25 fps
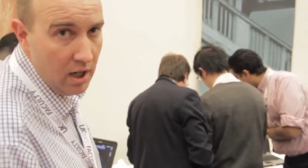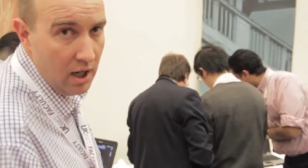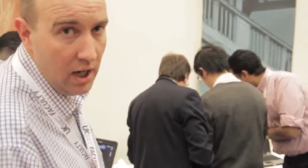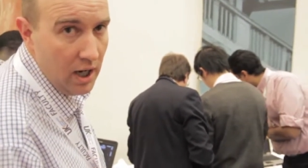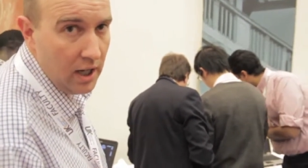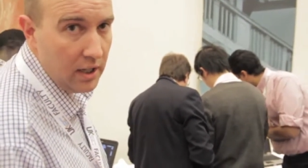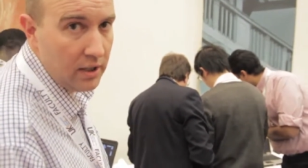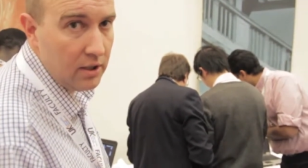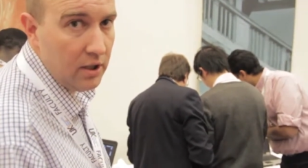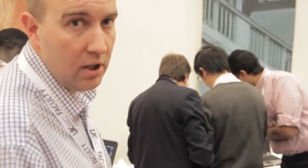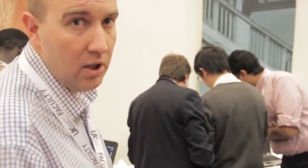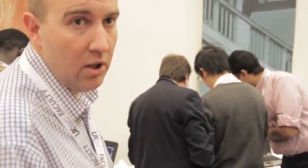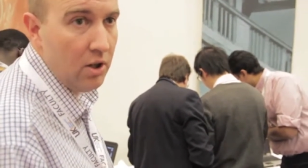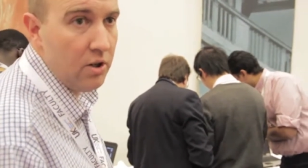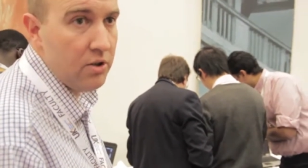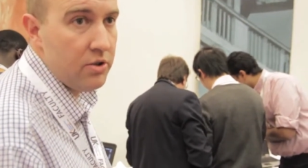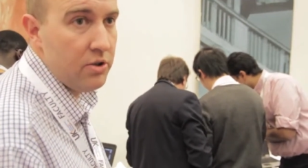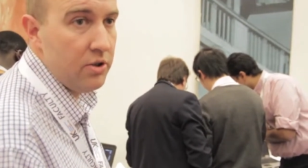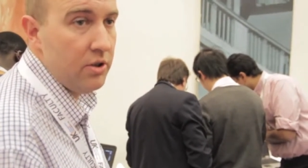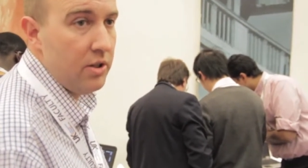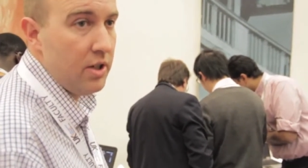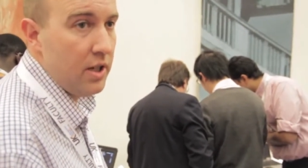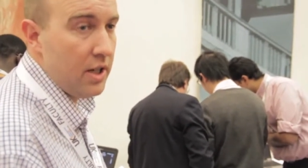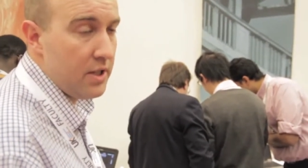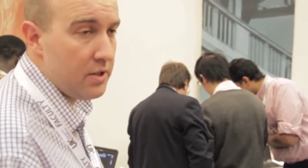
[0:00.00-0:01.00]
and closure,
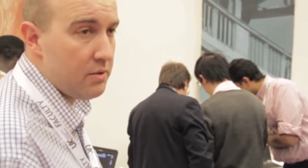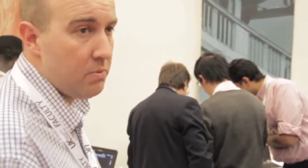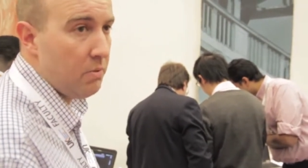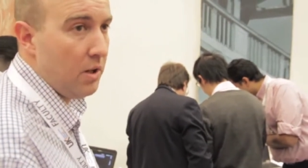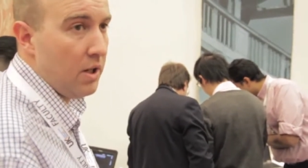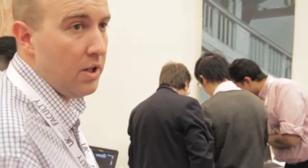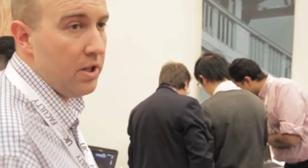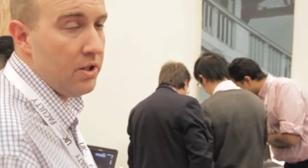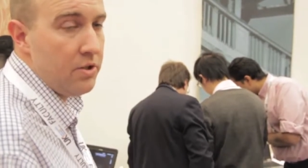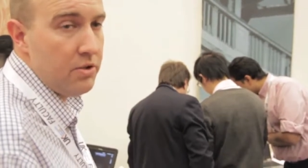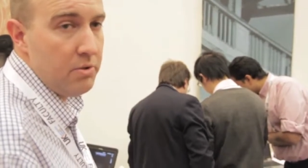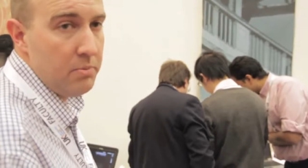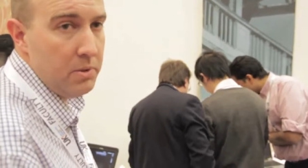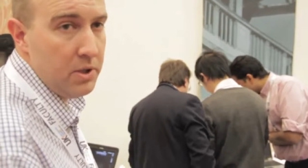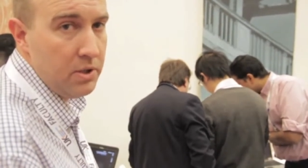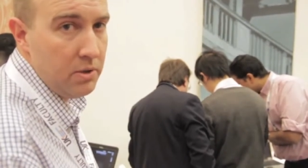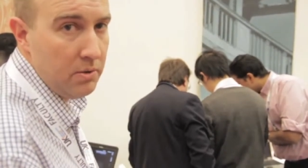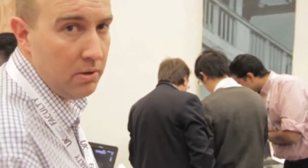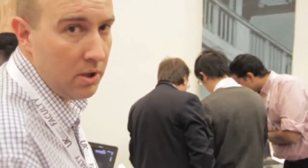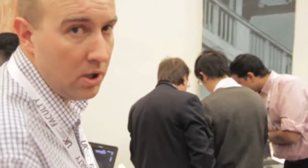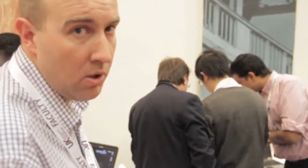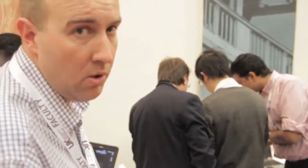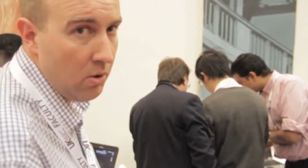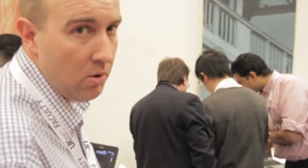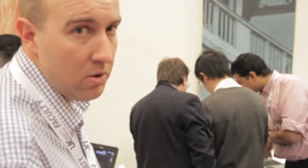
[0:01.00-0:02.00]
and that's why they should be doing
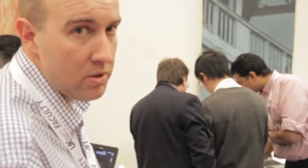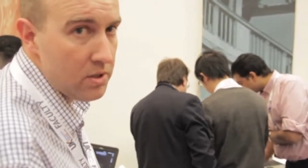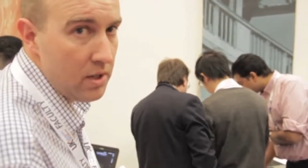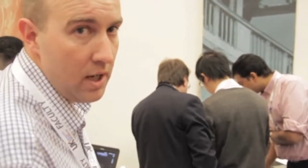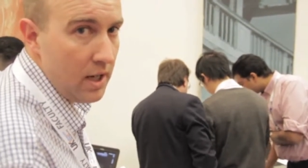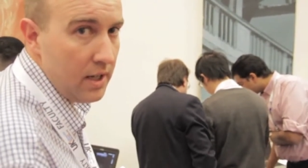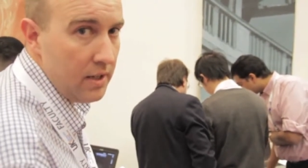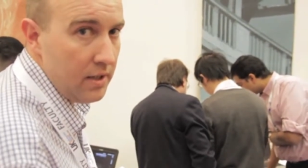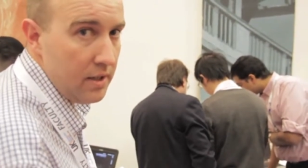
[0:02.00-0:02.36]
a course like